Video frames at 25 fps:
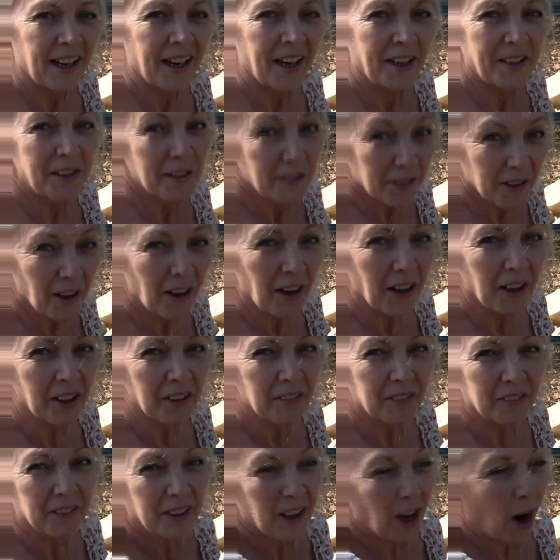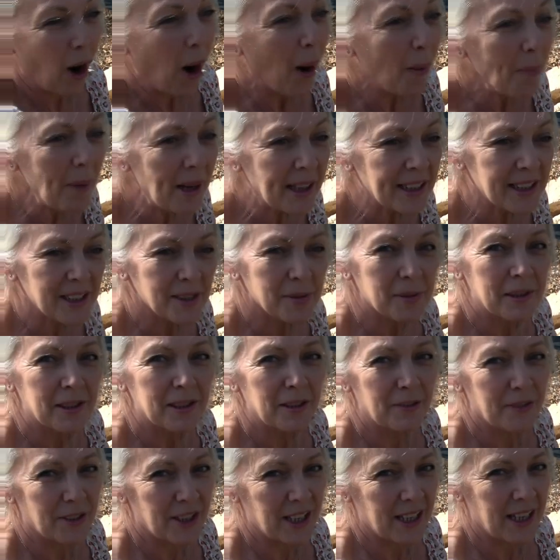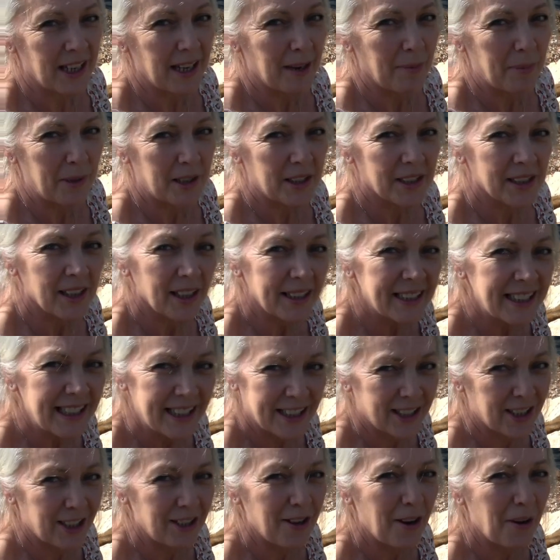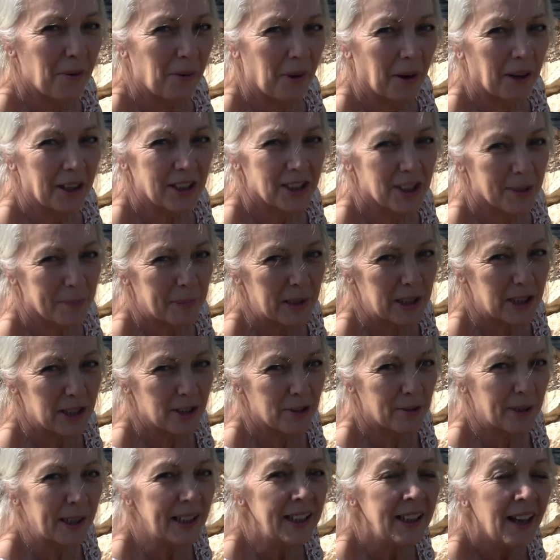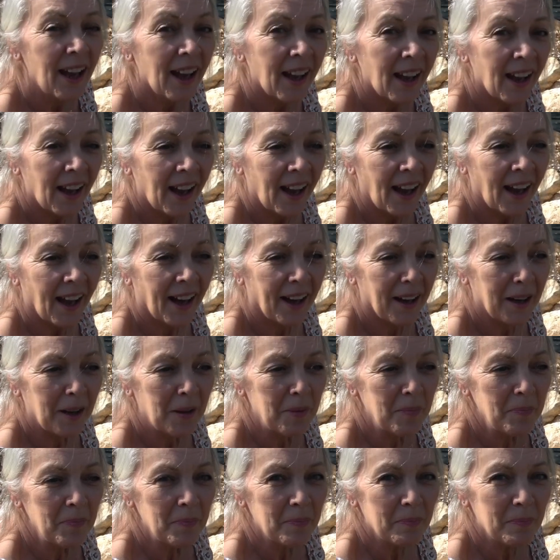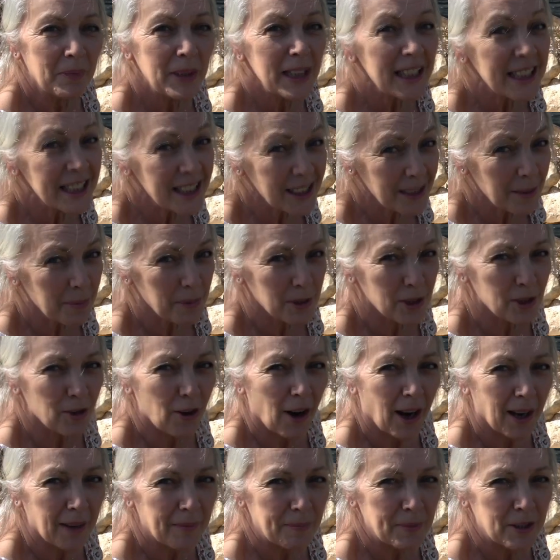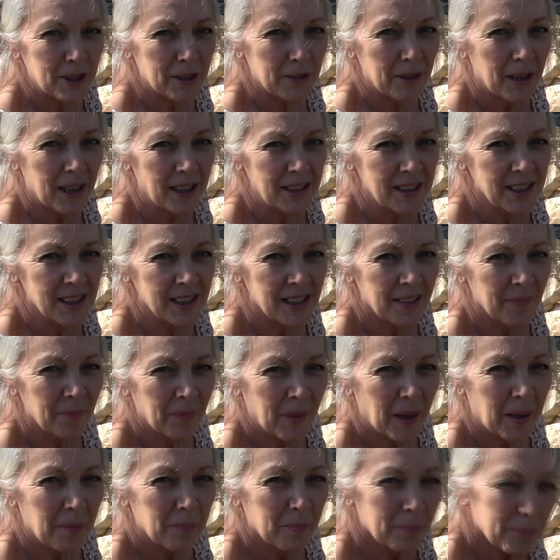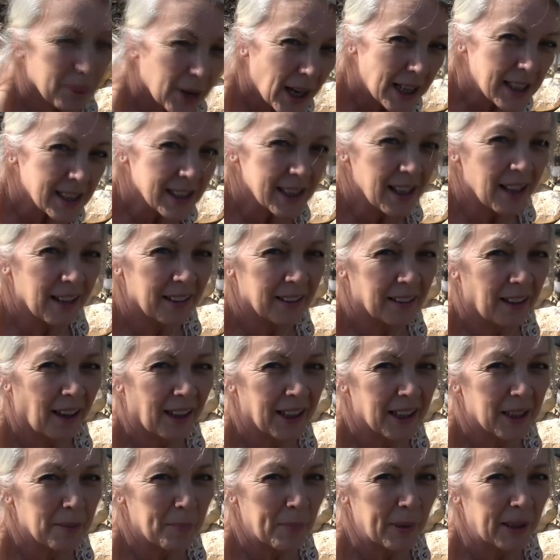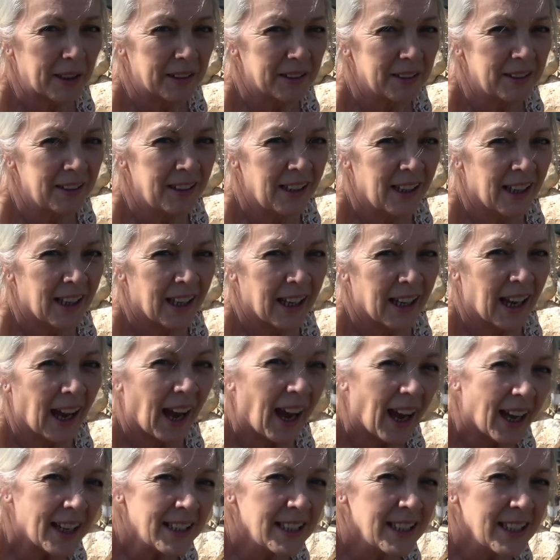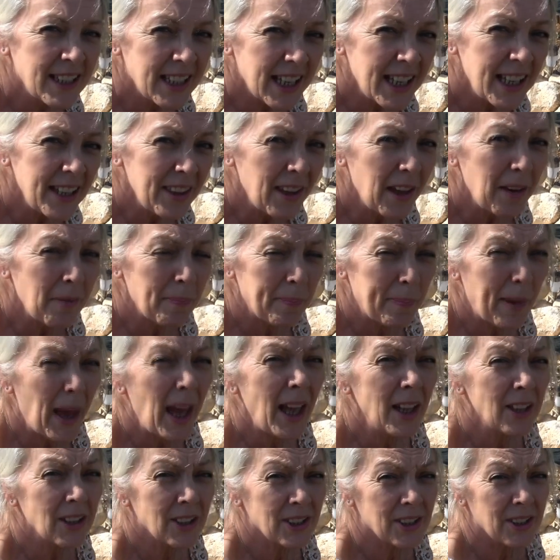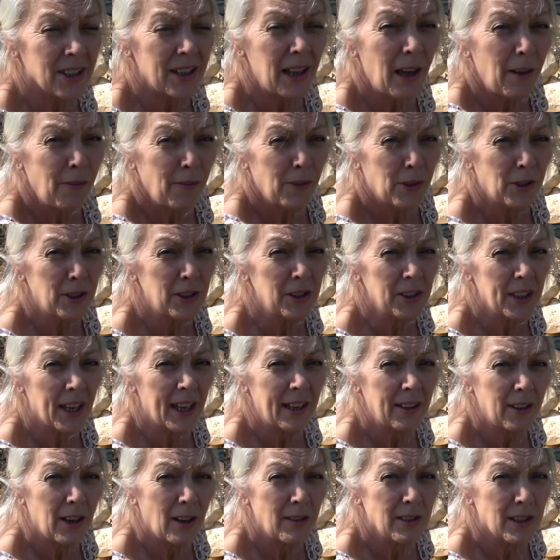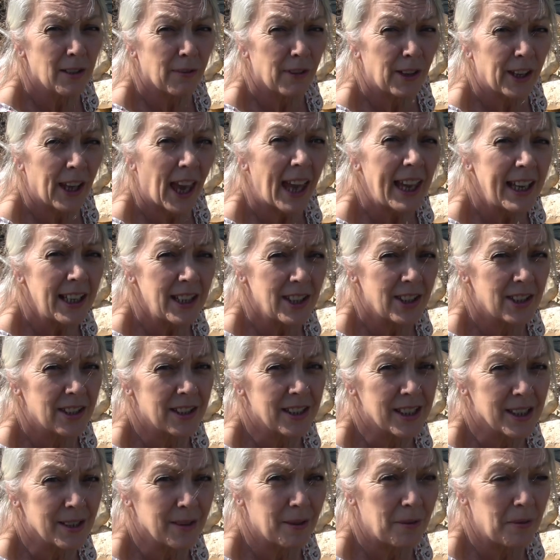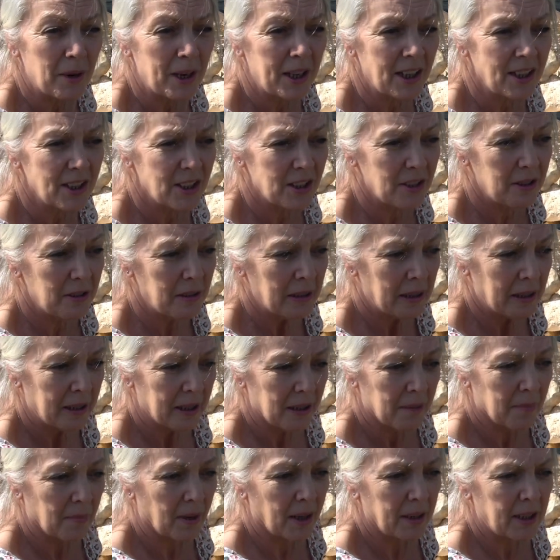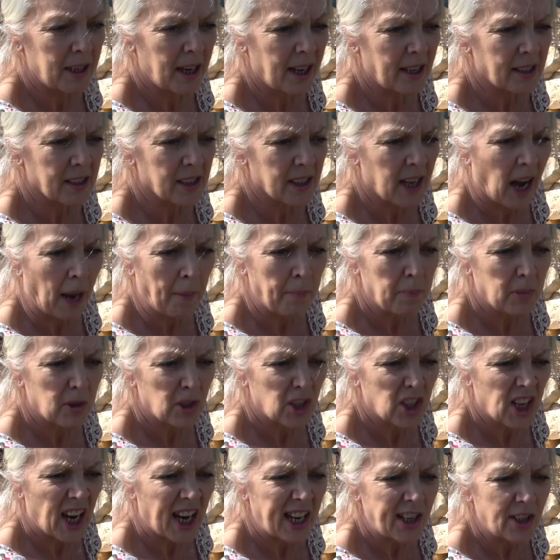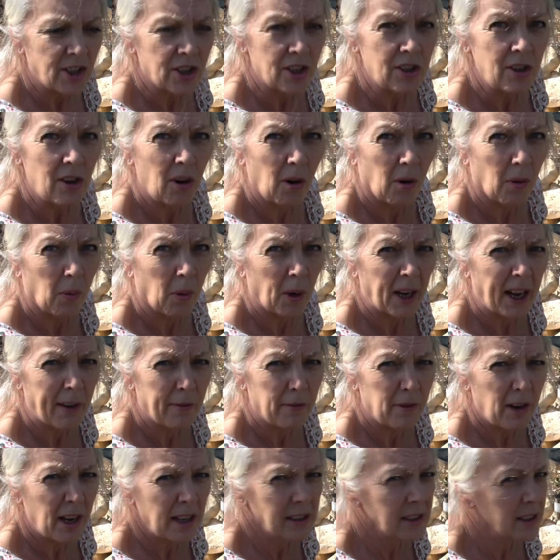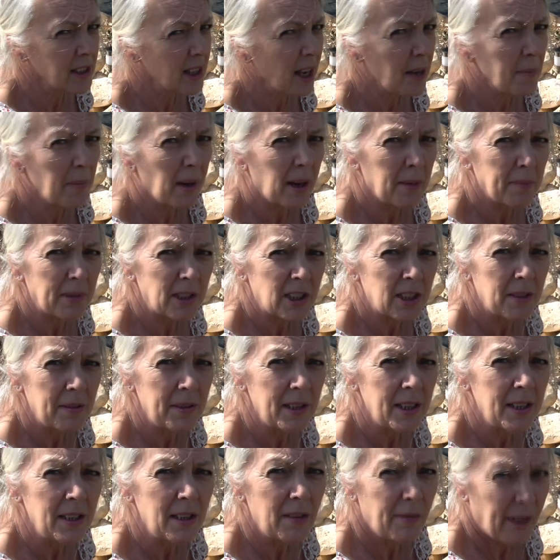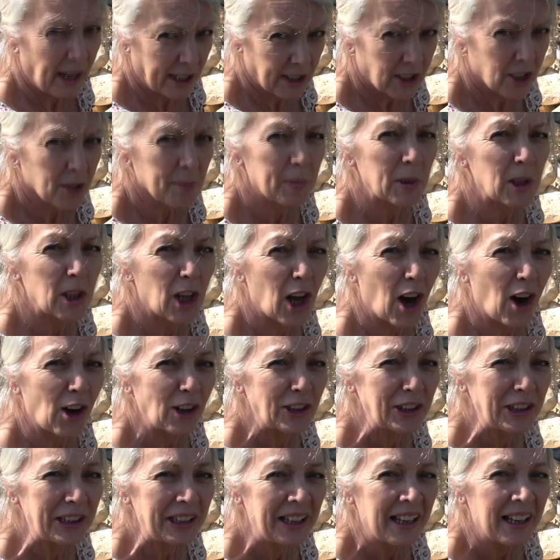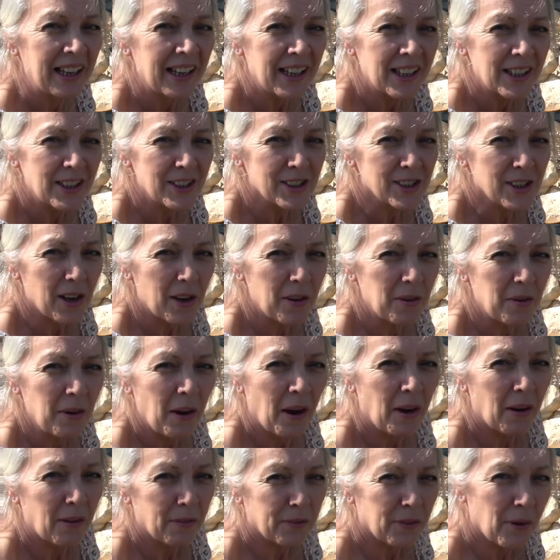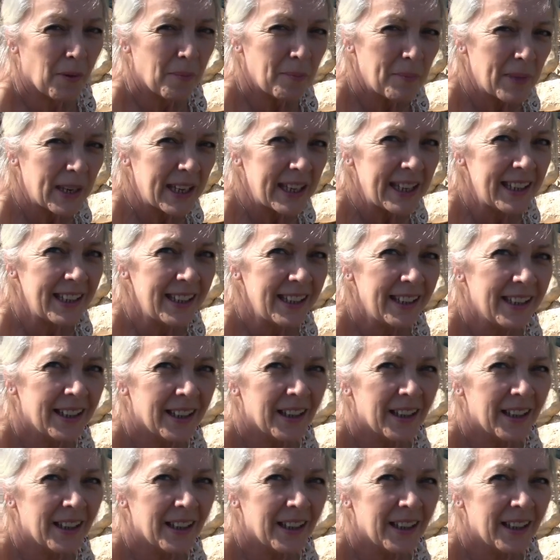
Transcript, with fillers: and you've got comments, we'd love to hear because I need to know what I should be doing. Um, please subscribe to us, press that like button and ding that bell so therefore you'd get notifications so when I do my next amputation or whatever else I might be doing in the vegetable garden. So from me